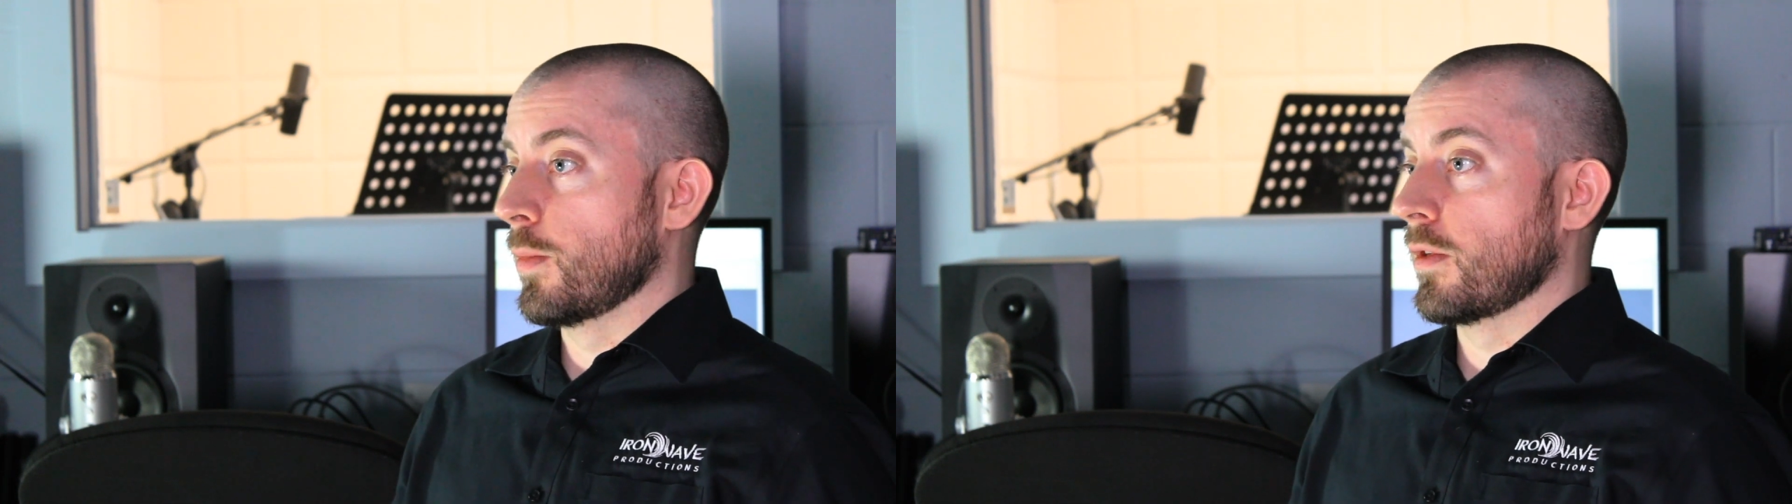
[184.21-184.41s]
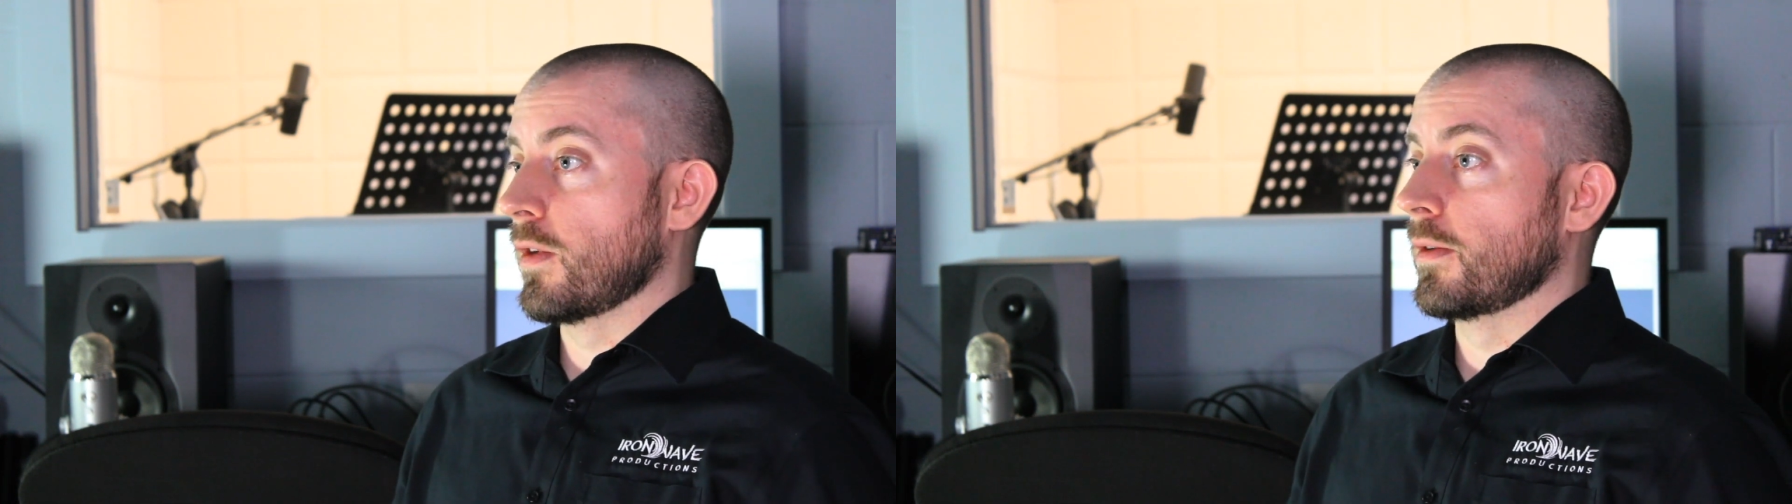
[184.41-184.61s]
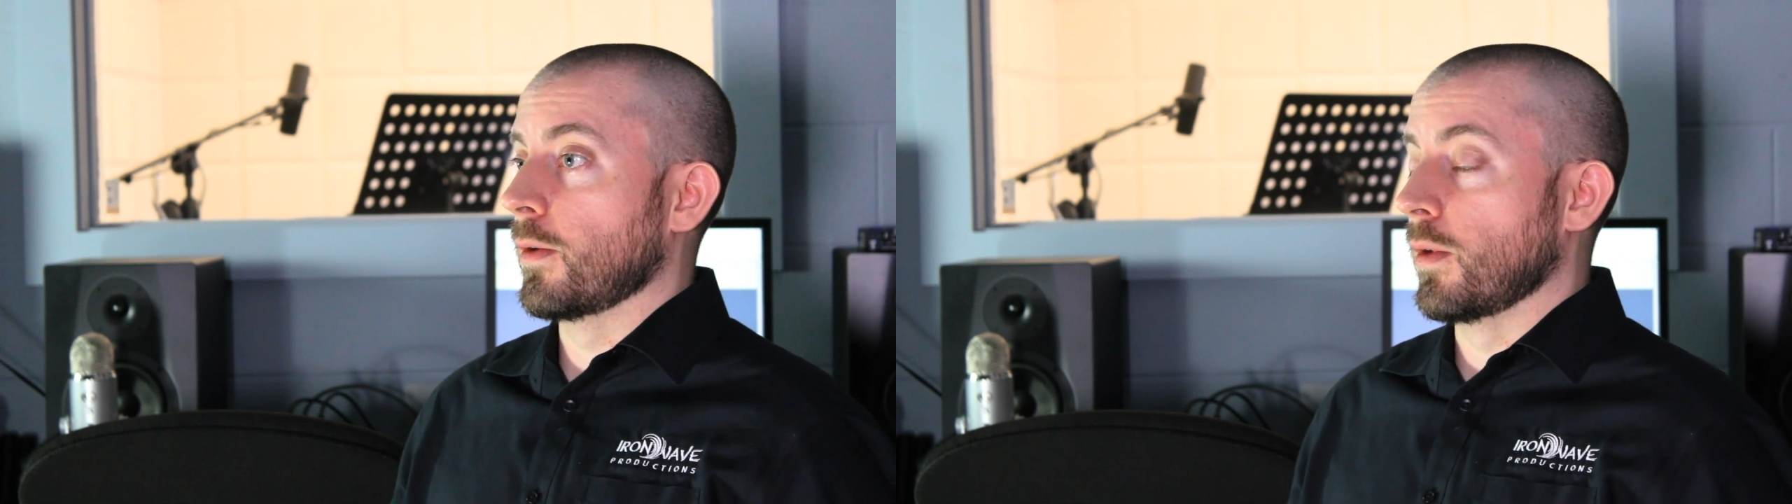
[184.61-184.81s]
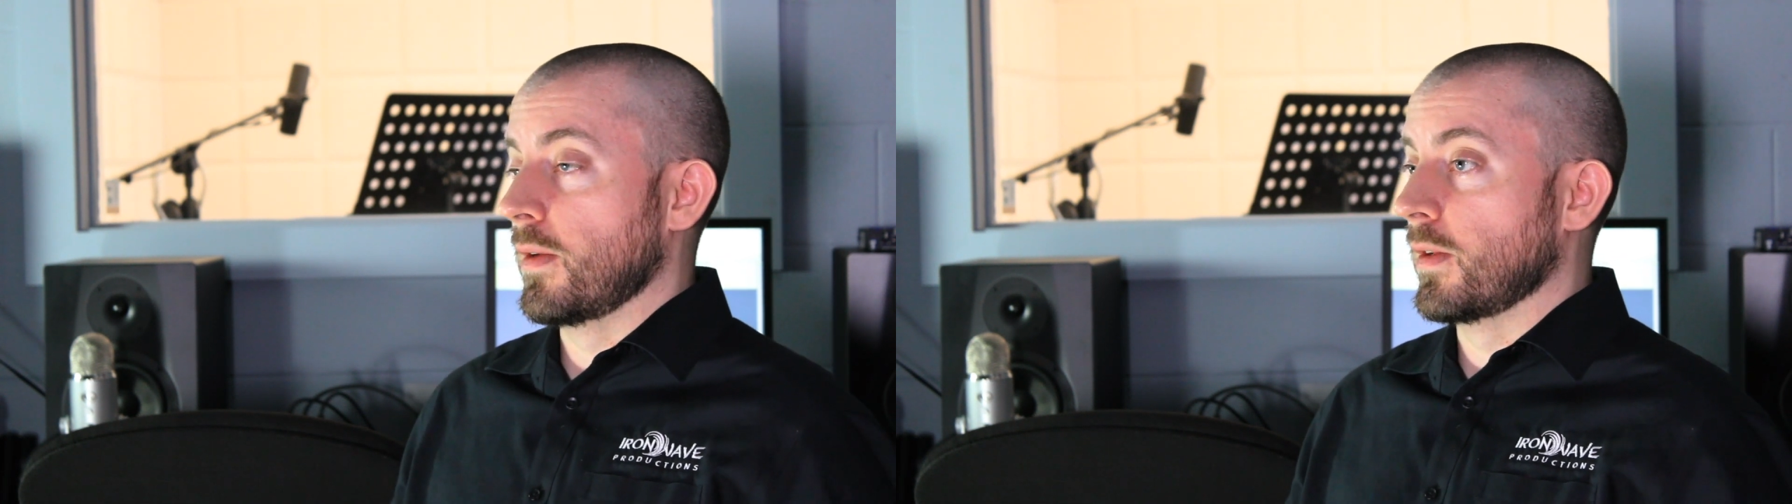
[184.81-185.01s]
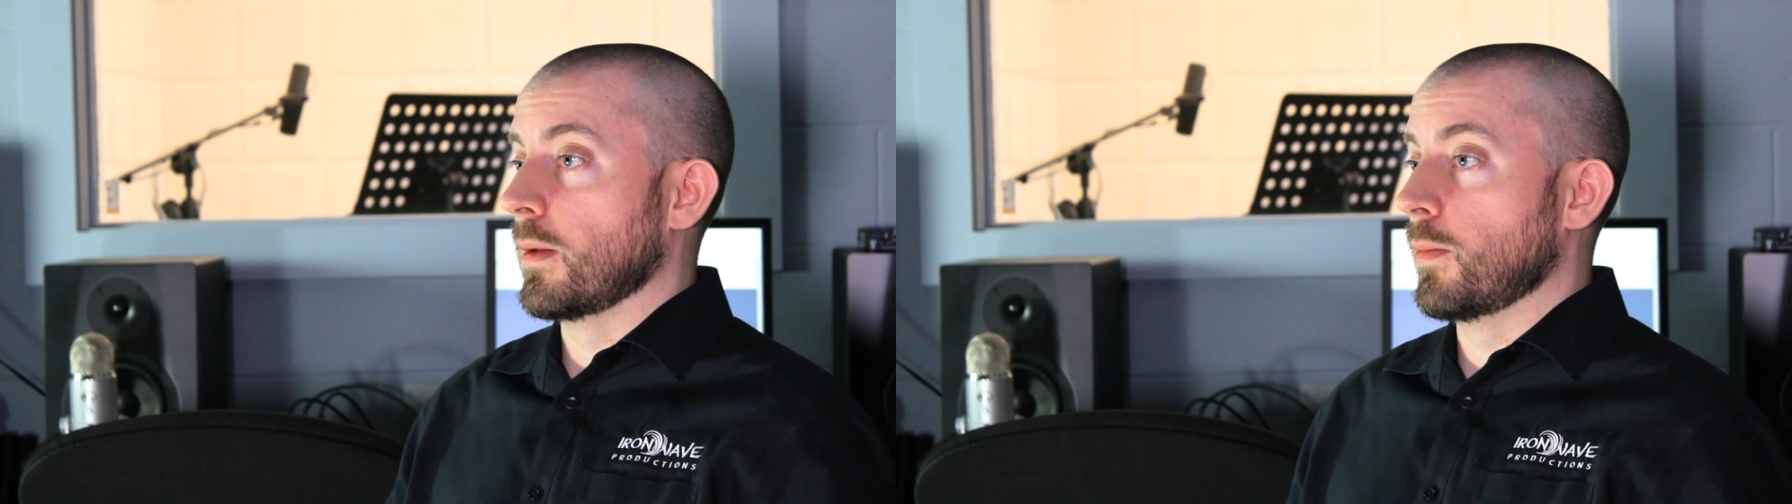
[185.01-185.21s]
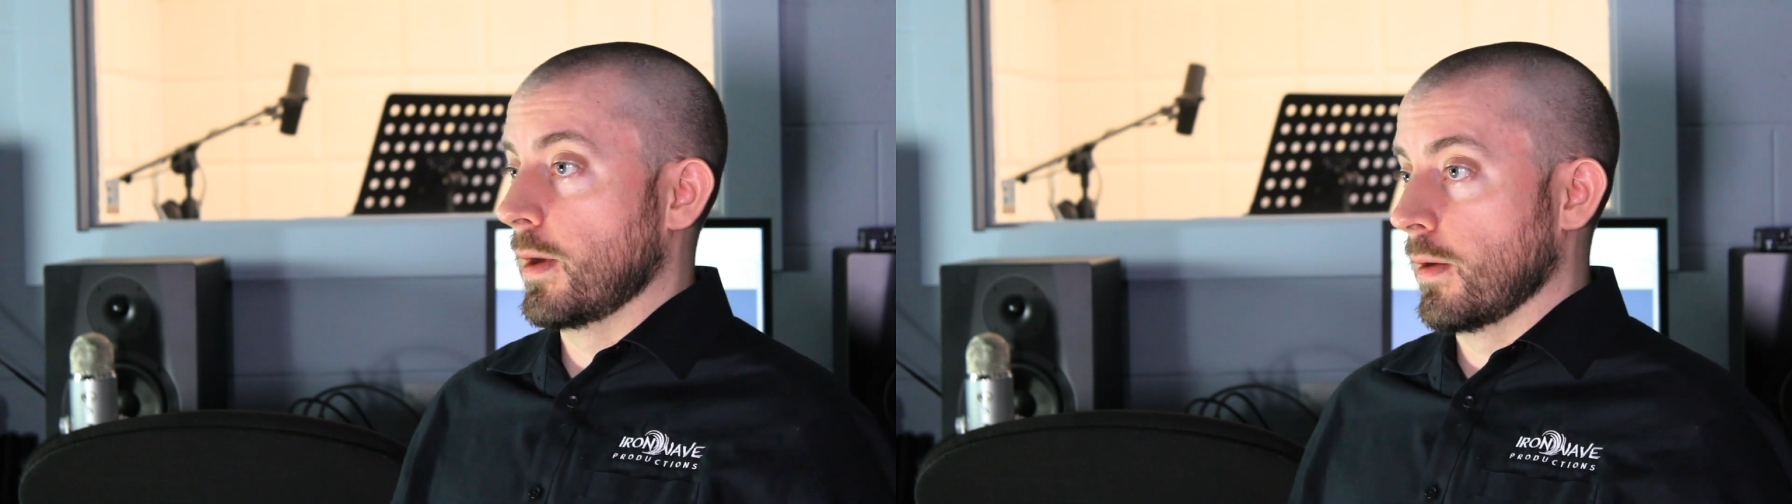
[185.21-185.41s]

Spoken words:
urban center or even in a